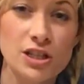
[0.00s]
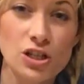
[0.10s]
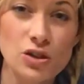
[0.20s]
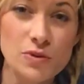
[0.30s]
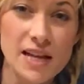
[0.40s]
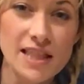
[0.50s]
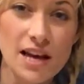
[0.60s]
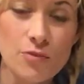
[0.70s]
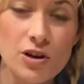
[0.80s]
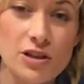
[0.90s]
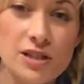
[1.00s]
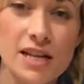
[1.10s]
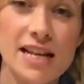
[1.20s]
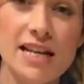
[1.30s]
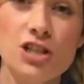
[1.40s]
Can you say that word?
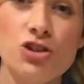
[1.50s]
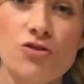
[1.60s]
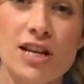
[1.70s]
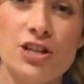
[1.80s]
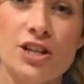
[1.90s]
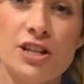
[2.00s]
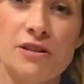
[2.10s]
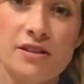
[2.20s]
Illustration.